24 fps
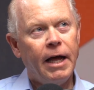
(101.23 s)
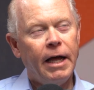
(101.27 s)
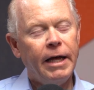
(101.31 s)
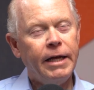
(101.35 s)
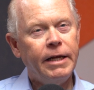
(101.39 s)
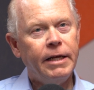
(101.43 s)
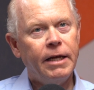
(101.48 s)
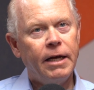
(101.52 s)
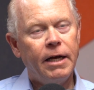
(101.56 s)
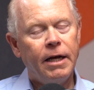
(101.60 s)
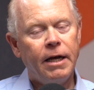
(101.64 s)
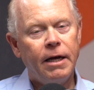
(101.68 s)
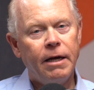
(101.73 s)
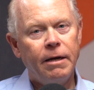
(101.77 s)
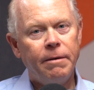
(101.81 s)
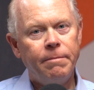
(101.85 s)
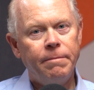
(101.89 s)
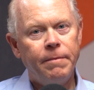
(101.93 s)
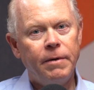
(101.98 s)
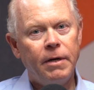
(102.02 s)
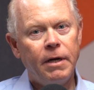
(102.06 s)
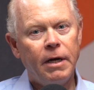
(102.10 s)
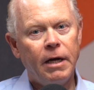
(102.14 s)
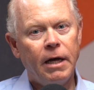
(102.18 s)

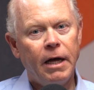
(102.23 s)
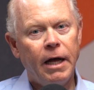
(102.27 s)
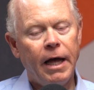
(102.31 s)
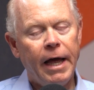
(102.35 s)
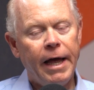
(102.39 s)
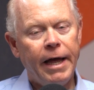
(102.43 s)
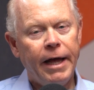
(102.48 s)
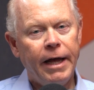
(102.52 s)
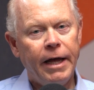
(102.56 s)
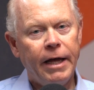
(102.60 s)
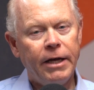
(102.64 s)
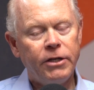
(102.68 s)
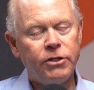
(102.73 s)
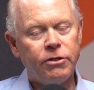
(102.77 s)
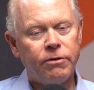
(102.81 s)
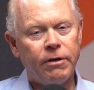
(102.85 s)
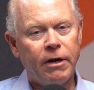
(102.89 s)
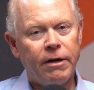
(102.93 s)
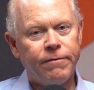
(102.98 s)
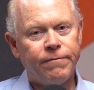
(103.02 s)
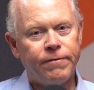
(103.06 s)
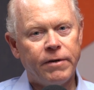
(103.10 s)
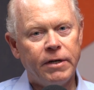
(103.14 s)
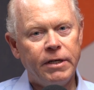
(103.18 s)
I asked her
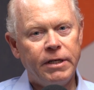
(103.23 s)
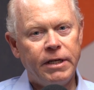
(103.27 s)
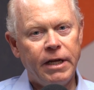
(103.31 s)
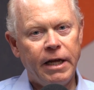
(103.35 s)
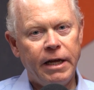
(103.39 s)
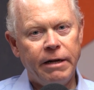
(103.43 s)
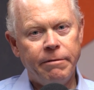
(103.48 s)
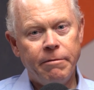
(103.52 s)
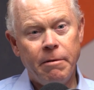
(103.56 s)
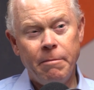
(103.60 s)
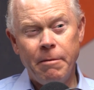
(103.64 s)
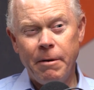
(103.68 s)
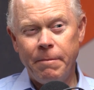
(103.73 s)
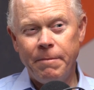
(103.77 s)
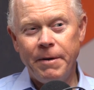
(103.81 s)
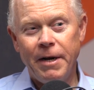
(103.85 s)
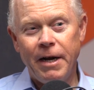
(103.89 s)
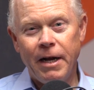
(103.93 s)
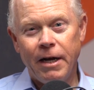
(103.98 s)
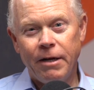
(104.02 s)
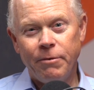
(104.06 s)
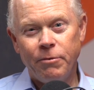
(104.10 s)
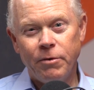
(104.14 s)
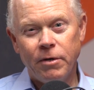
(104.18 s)
out for a date. Remember
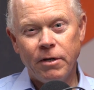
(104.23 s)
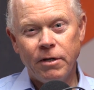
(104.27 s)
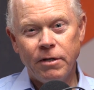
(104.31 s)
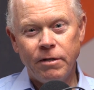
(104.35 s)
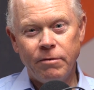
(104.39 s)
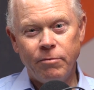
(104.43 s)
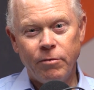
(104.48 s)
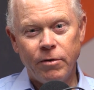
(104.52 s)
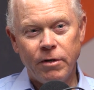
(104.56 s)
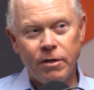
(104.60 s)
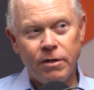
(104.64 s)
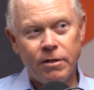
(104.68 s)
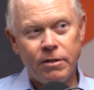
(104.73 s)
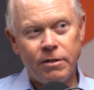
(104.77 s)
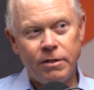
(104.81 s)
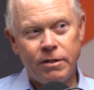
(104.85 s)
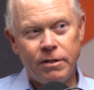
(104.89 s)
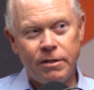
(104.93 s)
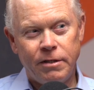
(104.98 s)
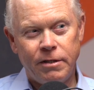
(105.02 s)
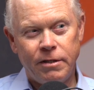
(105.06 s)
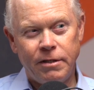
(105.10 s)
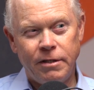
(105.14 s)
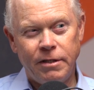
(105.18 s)
now we're
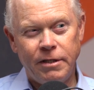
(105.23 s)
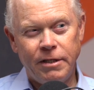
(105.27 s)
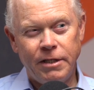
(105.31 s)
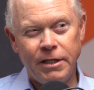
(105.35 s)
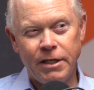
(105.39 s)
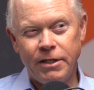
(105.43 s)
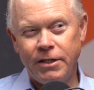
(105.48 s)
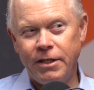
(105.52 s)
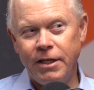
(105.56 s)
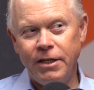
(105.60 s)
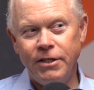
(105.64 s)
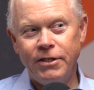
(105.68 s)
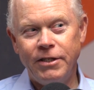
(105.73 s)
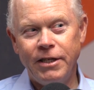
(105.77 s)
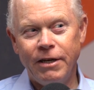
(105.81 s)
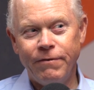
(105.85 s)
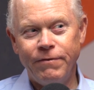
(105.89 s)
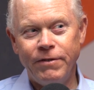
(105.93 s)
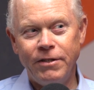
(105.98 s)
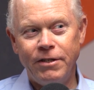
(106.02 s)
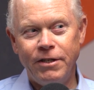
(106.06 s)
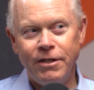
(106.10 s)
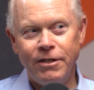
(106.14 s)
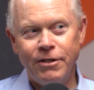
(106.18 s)
16,
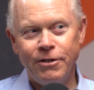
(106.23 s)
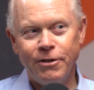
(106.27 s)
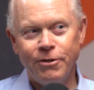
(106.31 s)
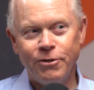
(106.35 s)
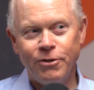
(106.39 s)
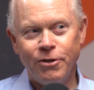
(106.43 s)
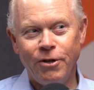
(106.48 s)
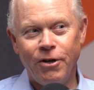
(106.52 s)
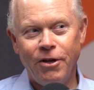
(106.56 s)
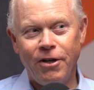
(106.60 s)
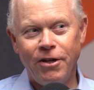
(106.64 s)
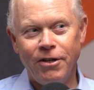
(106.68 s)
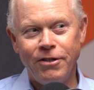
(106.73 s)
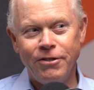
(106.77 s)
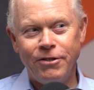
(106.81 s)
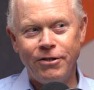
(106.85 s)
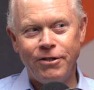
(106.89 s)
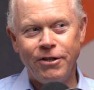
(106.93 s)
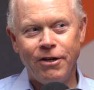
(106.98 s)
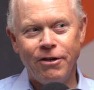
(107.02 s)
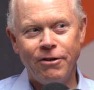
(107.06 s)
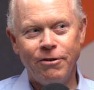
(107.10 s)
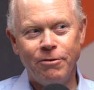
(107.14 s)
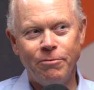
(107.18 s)
17 years old,
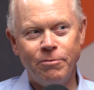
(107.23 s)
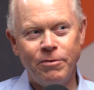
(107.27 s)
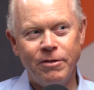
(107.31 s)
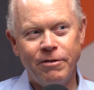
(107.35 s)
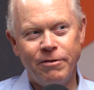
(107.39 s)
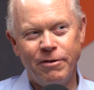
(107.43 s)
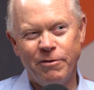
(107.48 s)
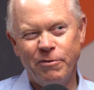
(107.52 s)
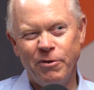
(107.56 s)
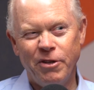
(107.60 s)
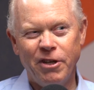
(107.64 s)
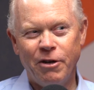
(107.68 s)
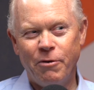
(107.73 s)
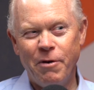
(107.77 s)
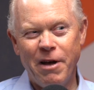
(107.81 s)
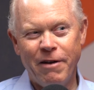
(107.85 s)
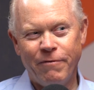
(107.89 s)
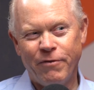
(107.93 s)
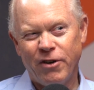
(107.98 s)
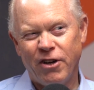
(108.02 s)
so we didn't really go out